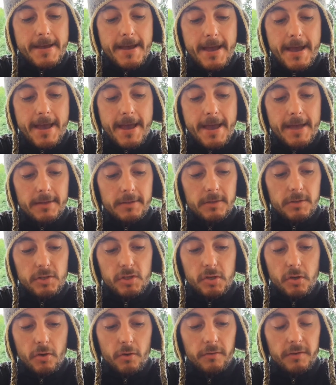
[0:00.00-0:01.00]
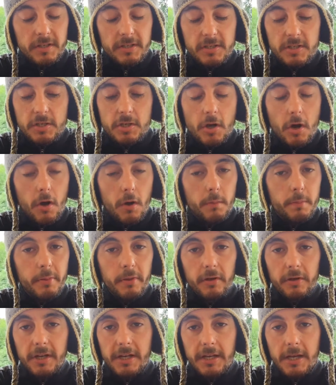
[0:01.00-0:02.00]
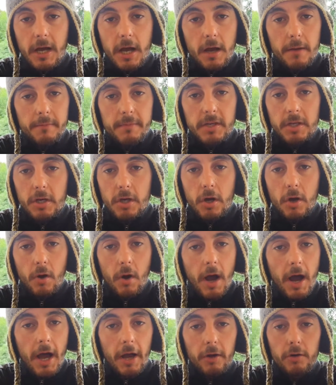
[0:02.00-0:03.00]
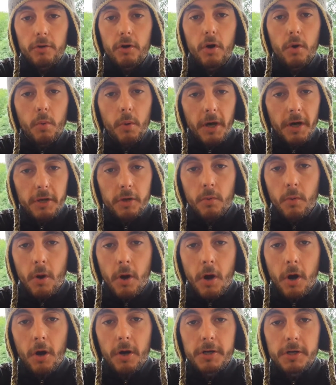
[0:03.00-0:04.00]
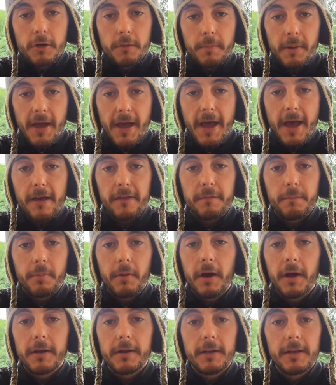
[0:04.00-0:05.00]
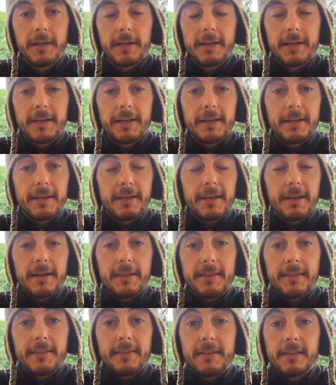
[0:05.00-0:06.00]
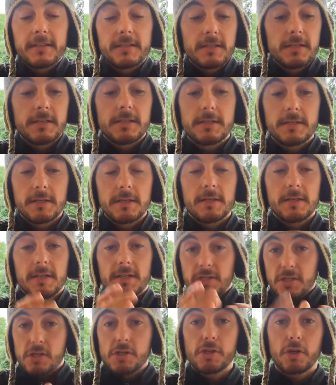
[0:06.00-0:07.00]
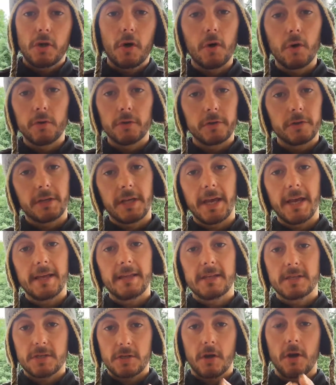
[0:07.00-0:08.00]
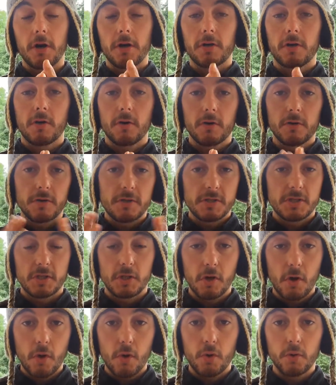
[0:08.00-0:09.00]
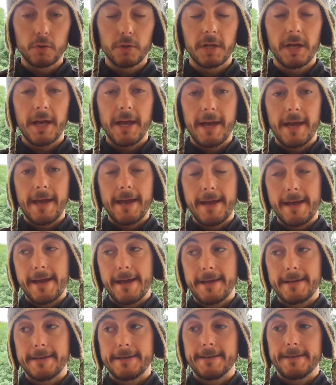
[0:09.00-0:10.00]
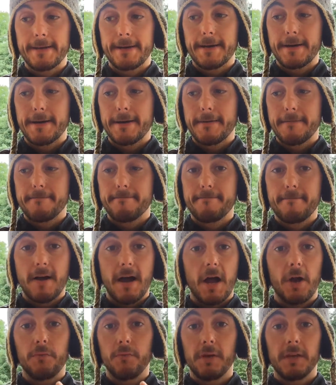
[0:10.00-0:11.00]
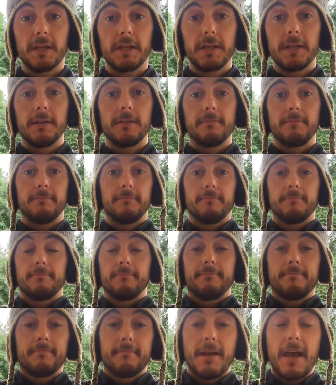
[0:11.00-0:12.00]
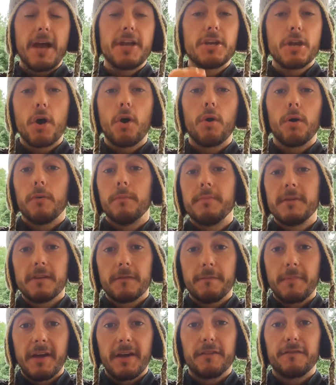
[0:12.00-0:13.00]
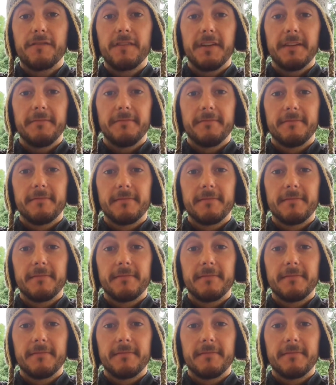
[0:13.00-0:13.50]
And so this is all building up. You know, I don't know where you are on your path, but this is gold. Okay, this article is gold, and I know it'll be of benefit,